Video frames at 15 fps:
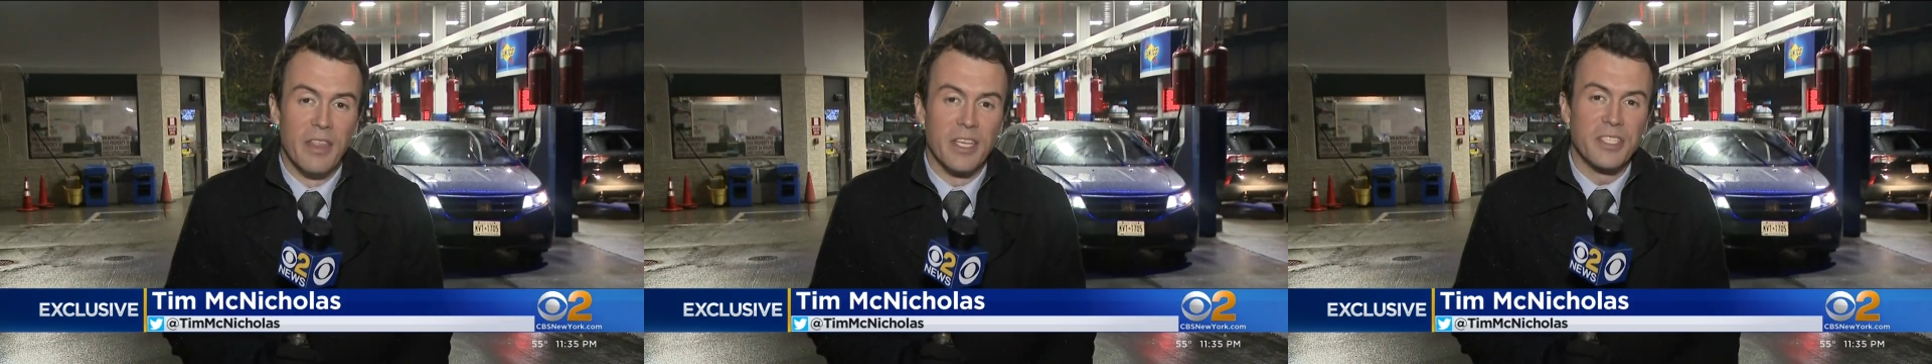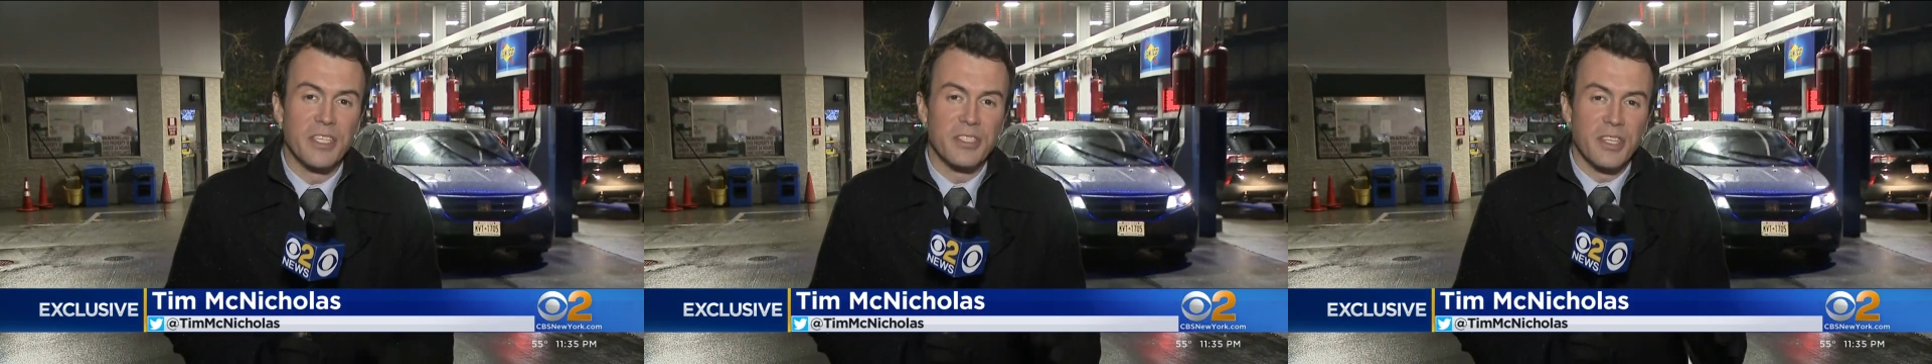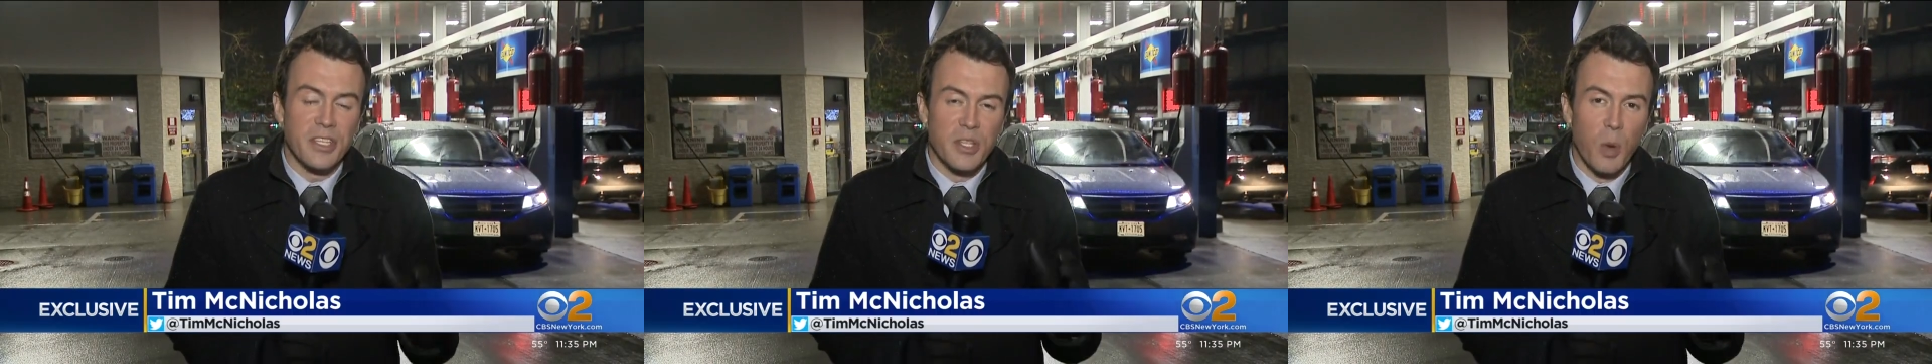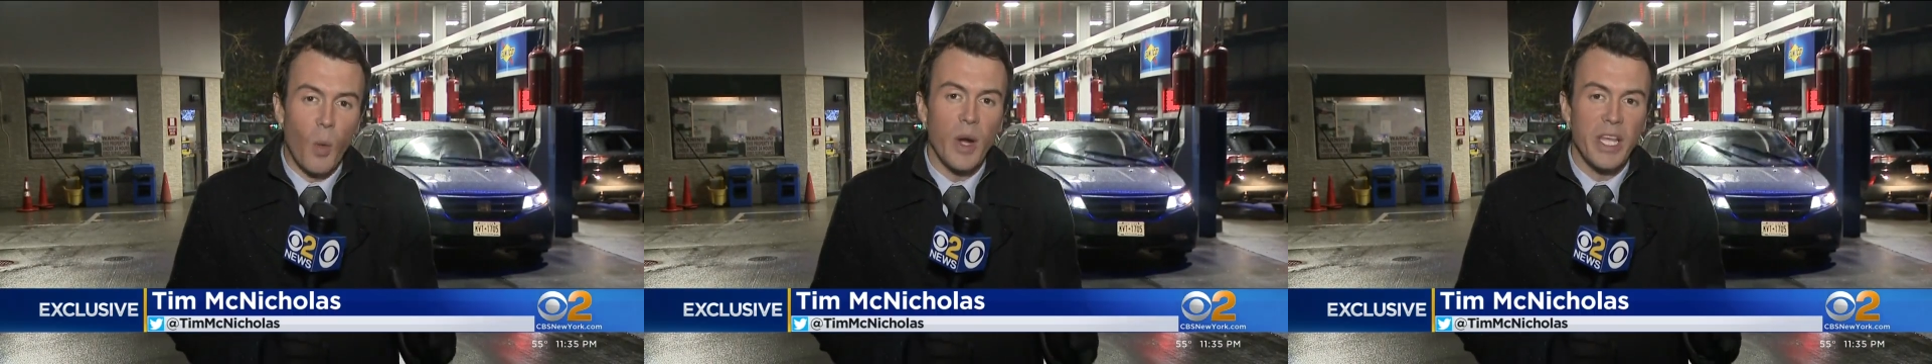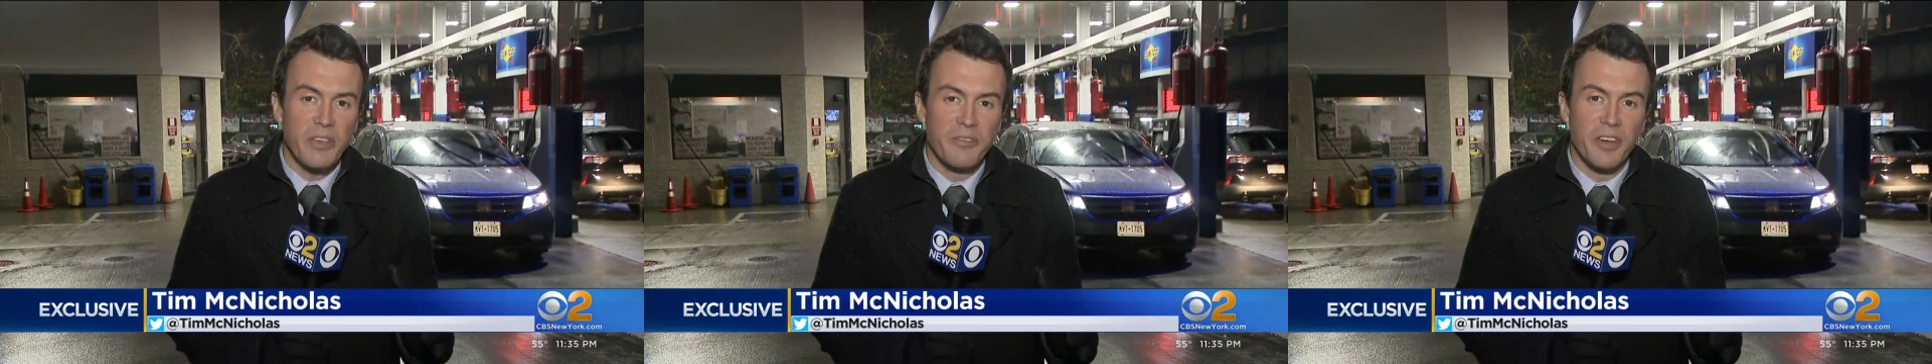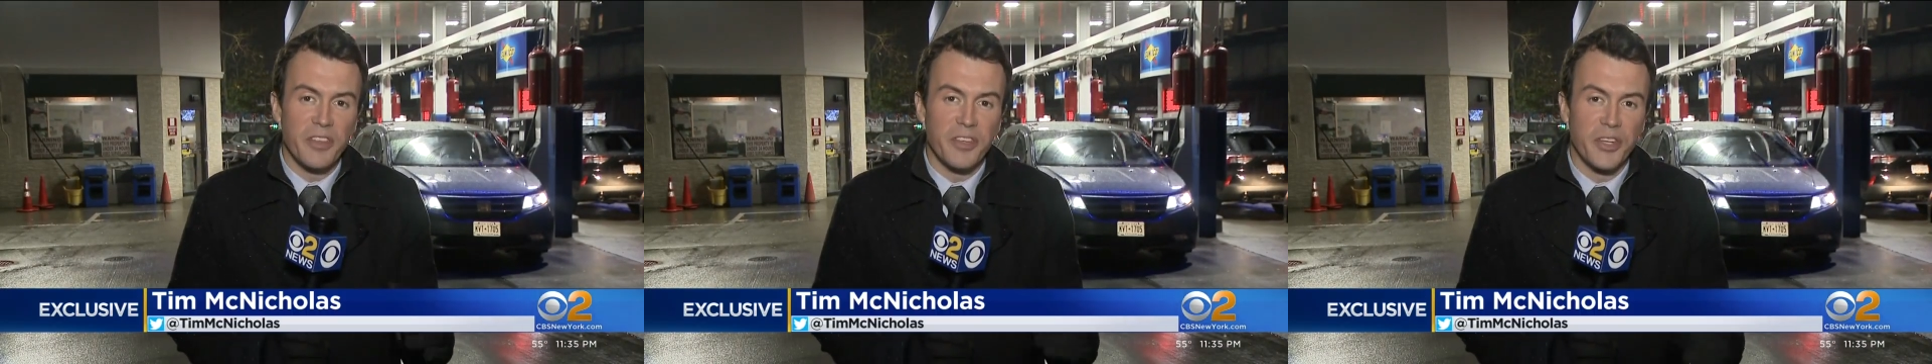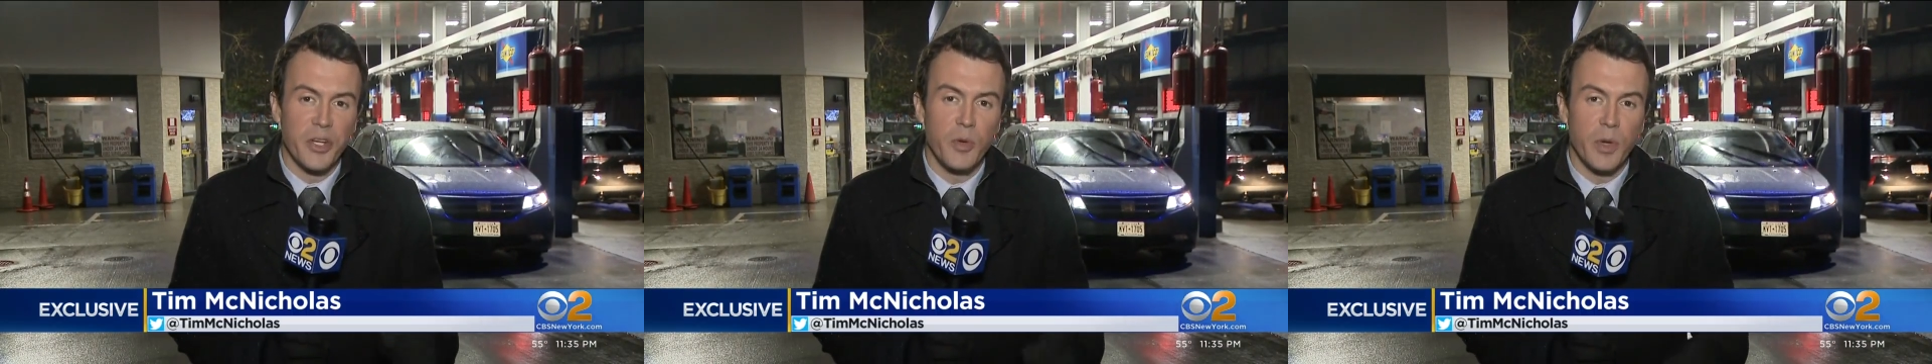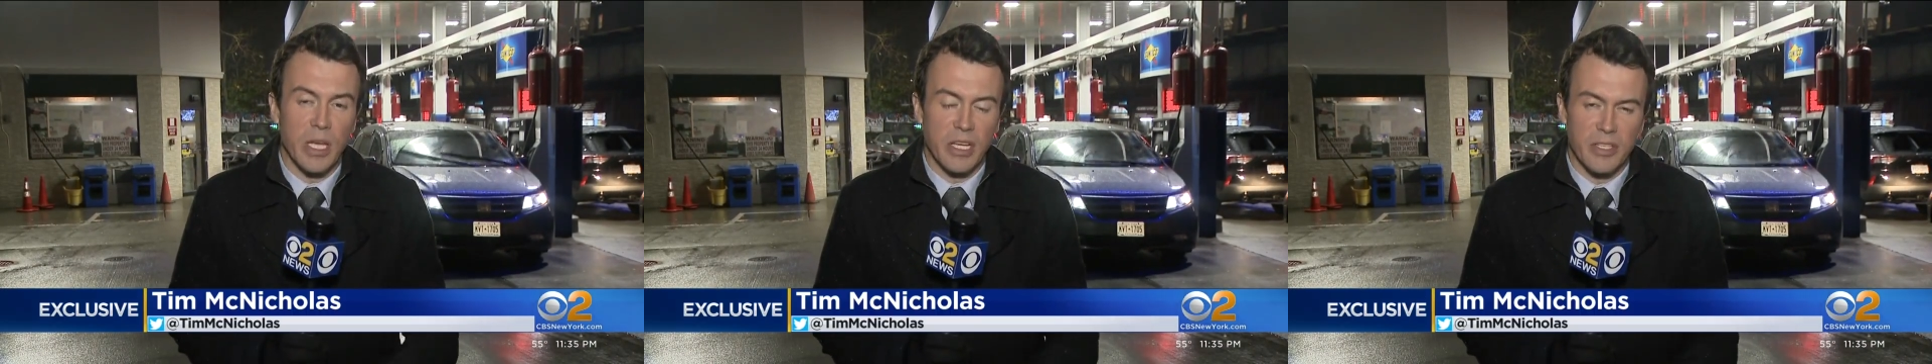This is the 25th
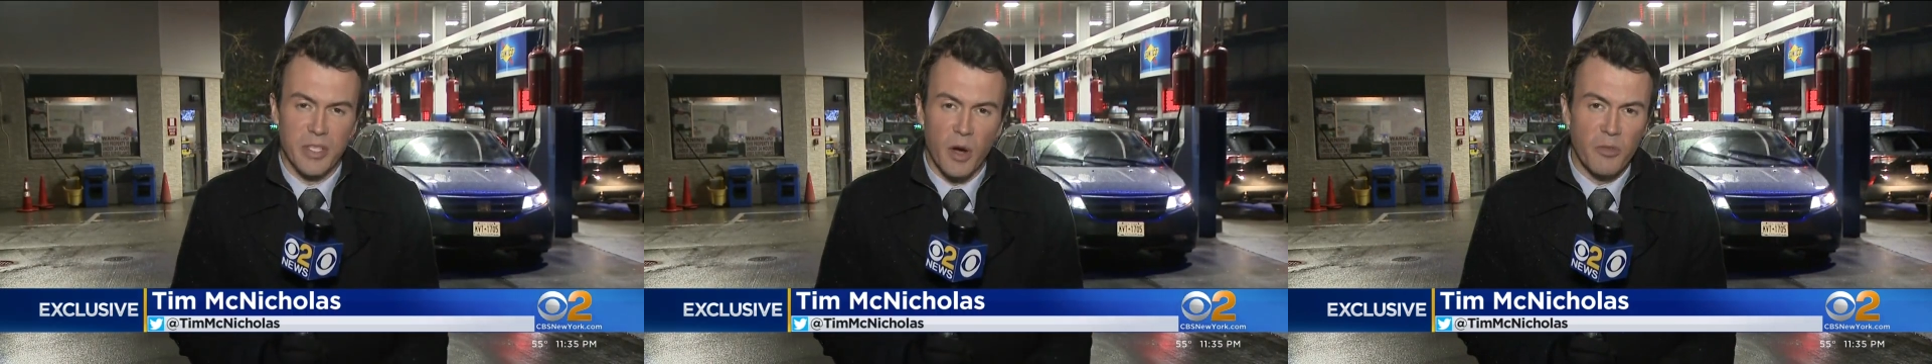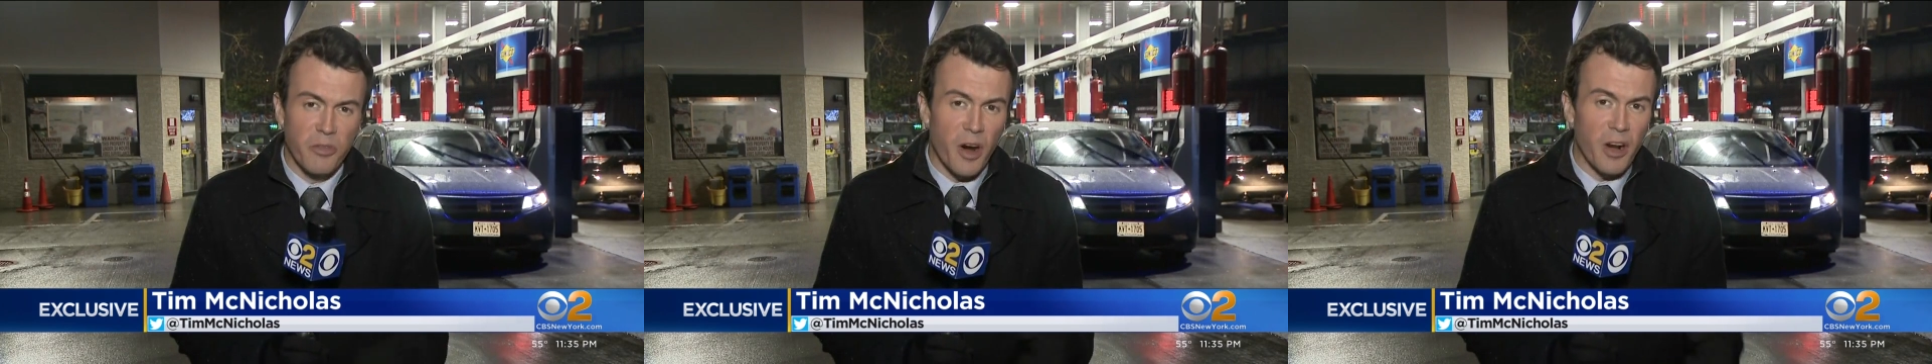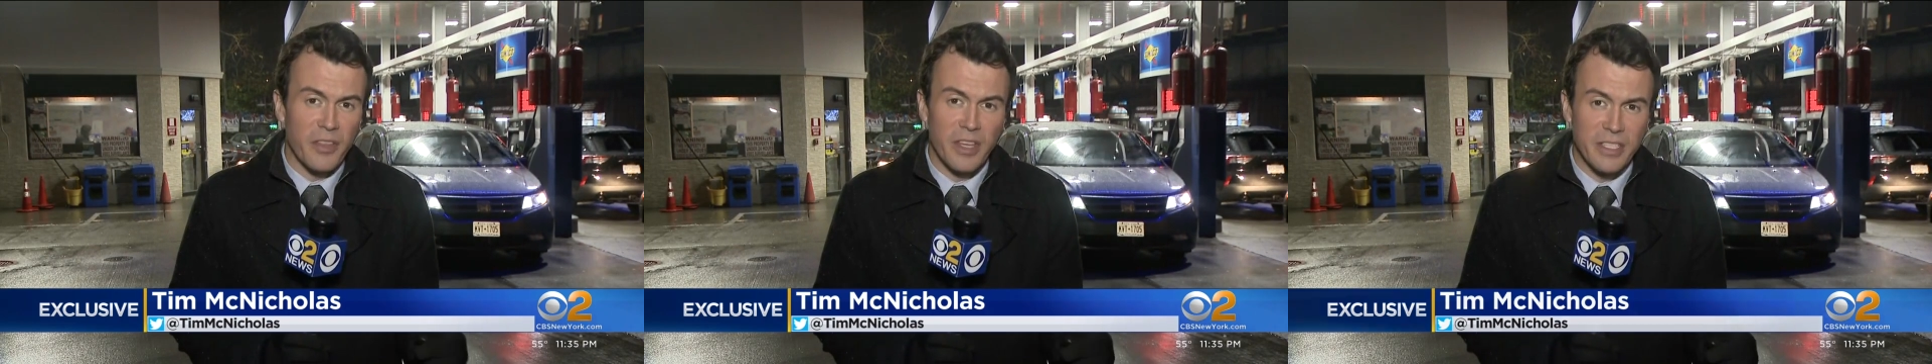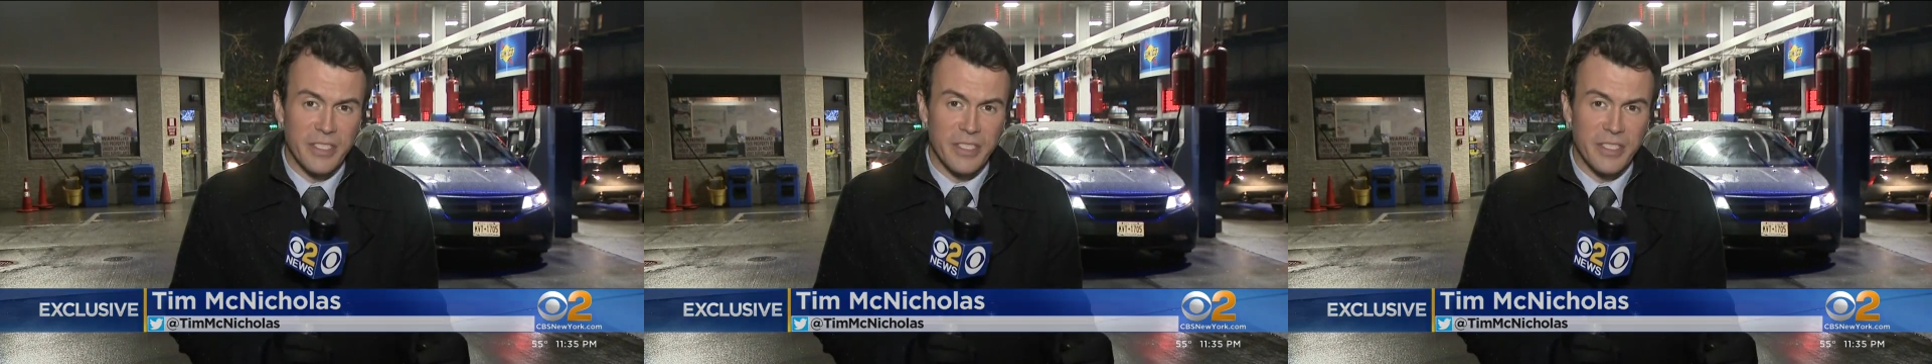shooting so far